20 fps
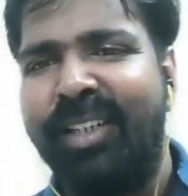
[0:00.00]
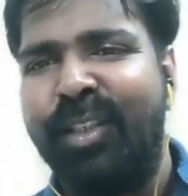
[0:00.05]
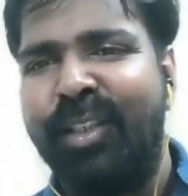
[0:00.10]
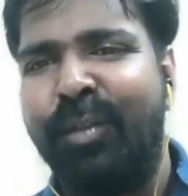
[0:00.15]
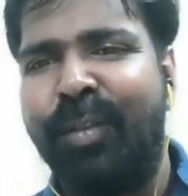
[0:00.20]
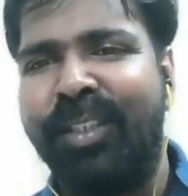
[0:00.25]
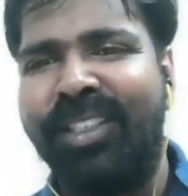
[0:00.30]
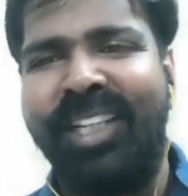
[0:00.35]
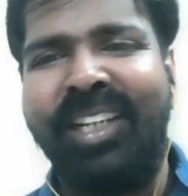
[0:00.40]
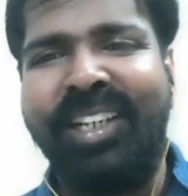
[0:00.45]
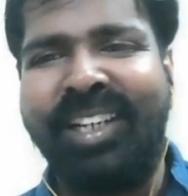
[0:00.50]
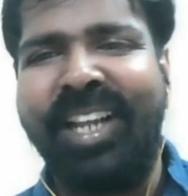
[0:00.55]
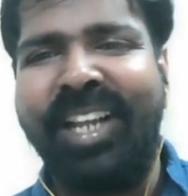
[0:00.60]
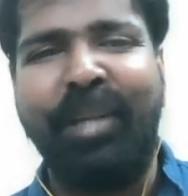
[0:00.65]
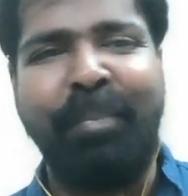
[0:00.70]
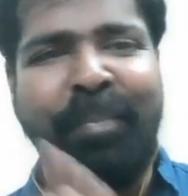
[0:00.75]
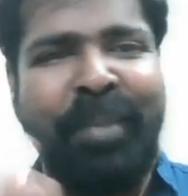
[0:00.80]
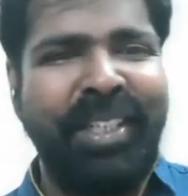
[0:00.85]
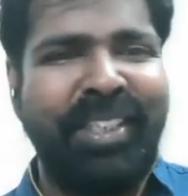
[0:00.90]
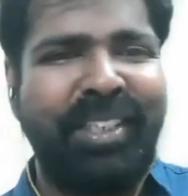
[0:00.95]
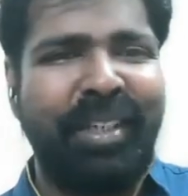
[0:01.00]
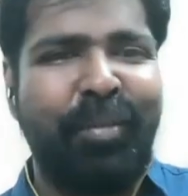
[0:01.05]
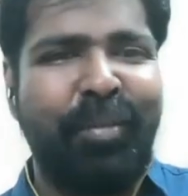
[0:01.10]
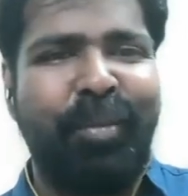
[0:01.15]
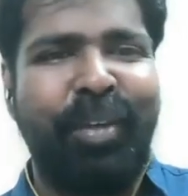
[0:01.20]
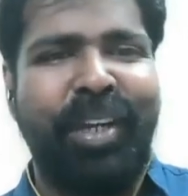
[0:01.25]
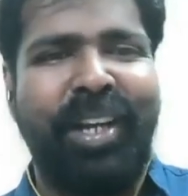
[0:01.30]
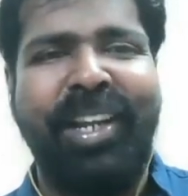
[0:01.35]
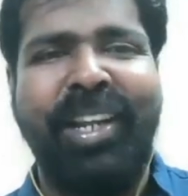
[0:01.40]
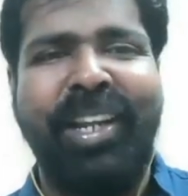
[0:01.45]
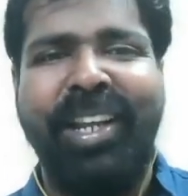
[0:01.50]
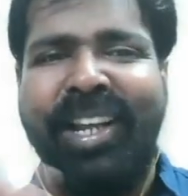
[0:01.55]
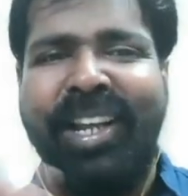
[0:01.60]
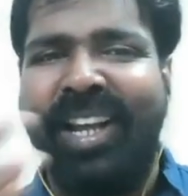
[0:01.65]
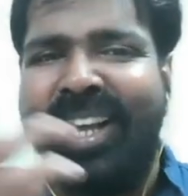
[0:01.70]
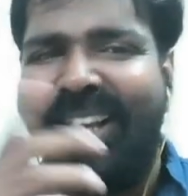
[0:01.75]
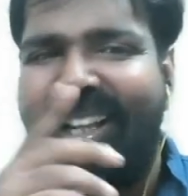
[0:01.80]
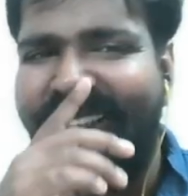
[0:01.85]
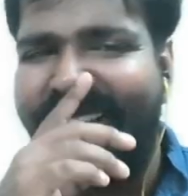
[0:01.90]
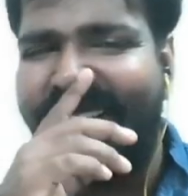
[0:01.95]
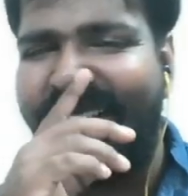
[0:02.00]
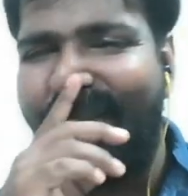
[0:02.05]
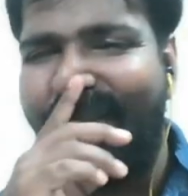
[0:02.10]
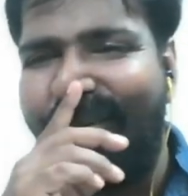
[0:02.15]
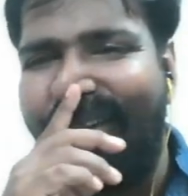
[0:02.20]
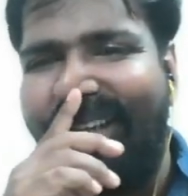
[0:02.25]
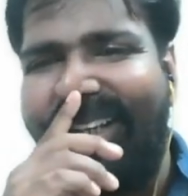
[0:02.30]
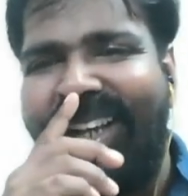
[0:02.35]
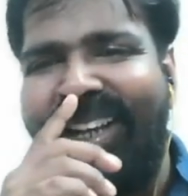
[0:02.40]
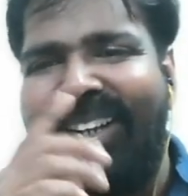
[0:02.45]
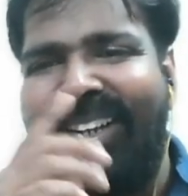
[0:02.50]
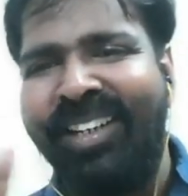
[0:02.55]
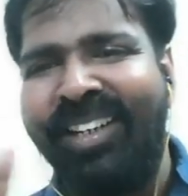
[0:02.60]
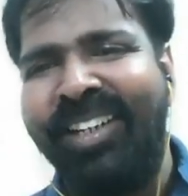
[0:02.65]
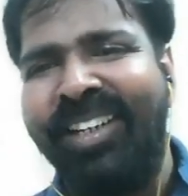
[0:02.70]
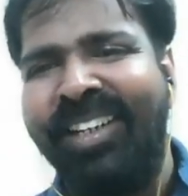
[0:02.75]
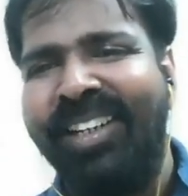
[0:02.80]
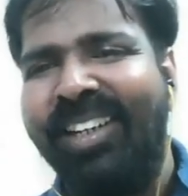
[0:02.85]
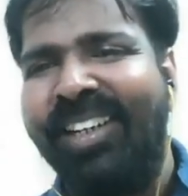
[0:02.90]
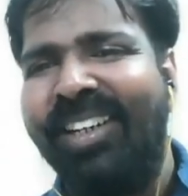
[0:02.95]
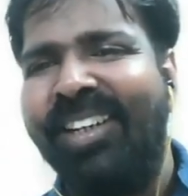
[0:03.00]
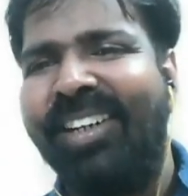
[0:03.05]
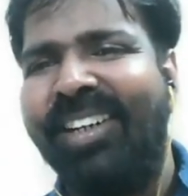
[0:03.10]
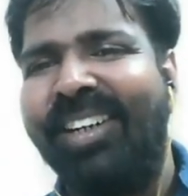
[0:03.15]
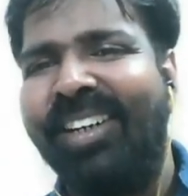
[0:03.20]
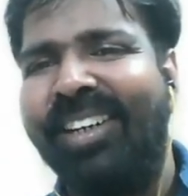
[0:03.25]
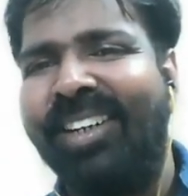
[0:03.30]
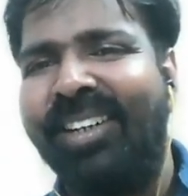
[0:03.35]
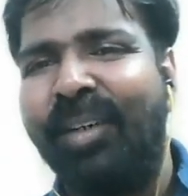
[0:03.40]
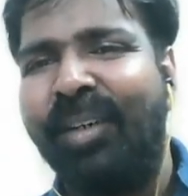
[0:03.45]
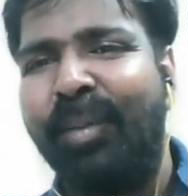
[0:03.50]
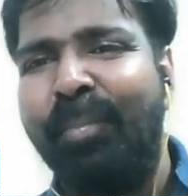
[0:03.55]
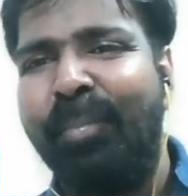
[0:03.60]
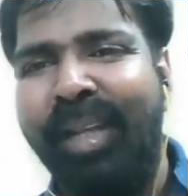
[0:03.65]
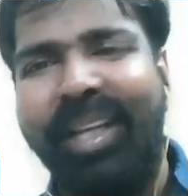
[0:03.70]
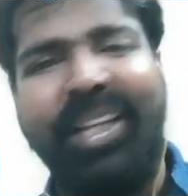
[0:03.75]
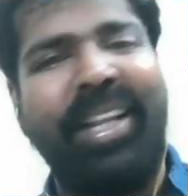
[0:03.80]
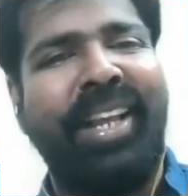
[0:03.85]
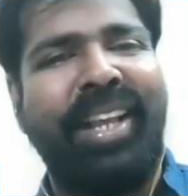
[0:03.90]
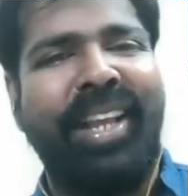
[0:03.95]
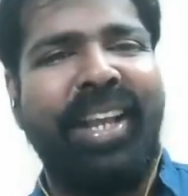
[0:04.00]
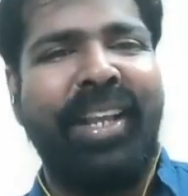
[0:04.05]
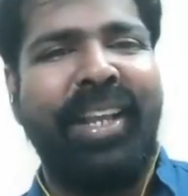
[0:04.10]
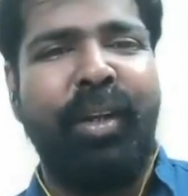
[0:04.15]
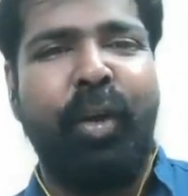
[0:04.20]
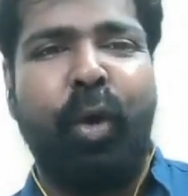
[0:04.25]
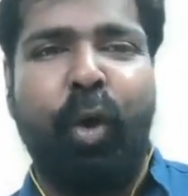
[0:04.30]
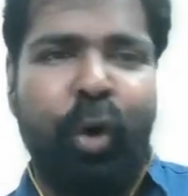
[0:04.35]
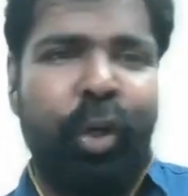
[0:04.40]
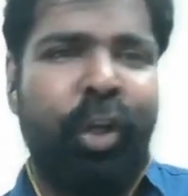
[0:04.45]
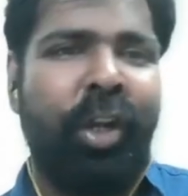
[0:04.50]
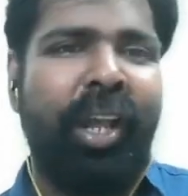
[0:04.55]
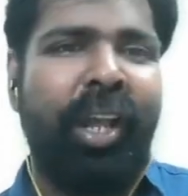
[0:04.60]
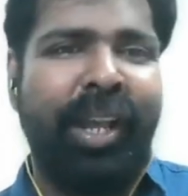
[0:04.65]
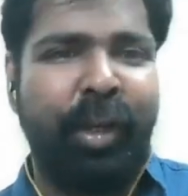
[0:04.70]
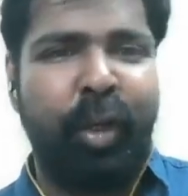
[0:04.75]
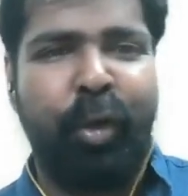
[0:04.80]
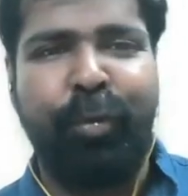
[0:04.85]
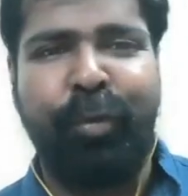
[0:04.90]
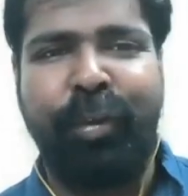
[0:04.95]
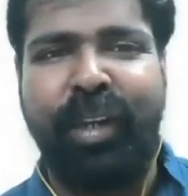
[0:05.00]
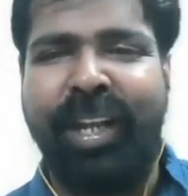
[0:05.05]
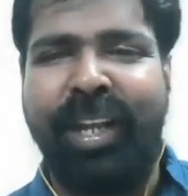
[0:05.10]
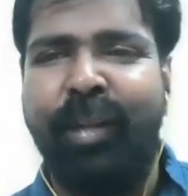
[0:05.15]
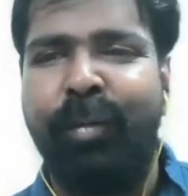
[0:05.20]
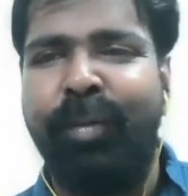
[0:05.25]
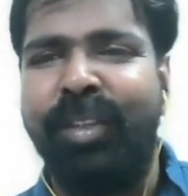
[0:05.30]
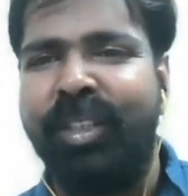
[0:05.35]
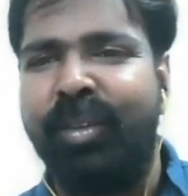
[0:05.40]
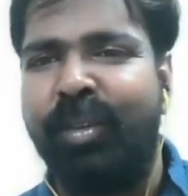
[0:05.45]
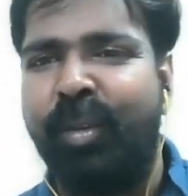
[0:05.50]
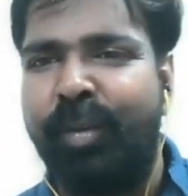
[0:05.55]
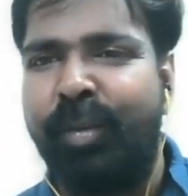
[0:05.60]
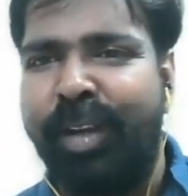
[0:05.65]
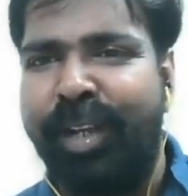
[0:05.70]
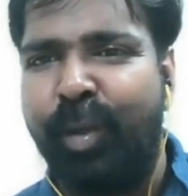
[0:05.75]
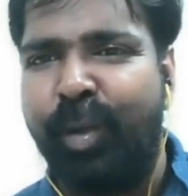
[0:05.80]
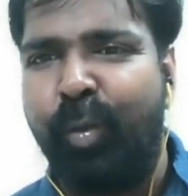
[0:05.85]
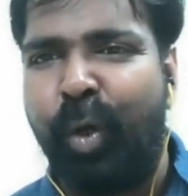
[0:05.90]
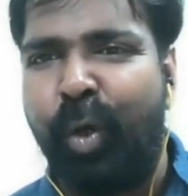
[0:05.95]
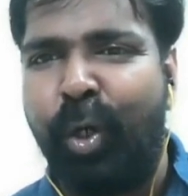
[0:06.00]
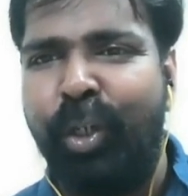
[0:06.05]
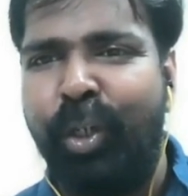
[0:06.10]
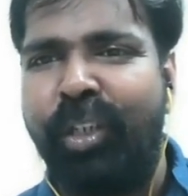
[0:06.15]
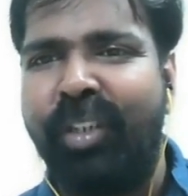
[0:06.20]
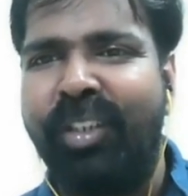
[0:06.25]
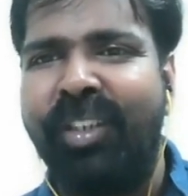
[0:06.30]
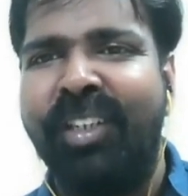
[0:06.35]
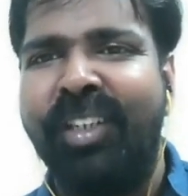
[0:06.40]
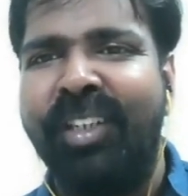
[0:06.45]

So facilitate me somewhere, and then we can uh, meet again online, offline, whichever way you want,